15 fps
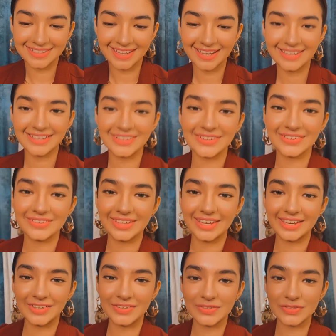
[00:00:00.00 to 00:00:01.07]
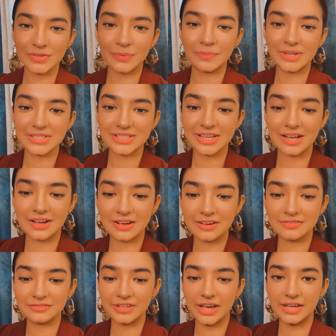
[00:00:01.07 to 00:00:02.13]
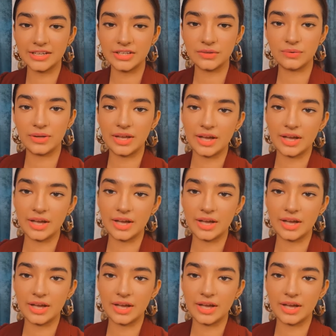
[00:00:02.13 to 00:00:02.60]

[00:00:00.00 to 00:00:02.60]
Thank you so much, love. Thank you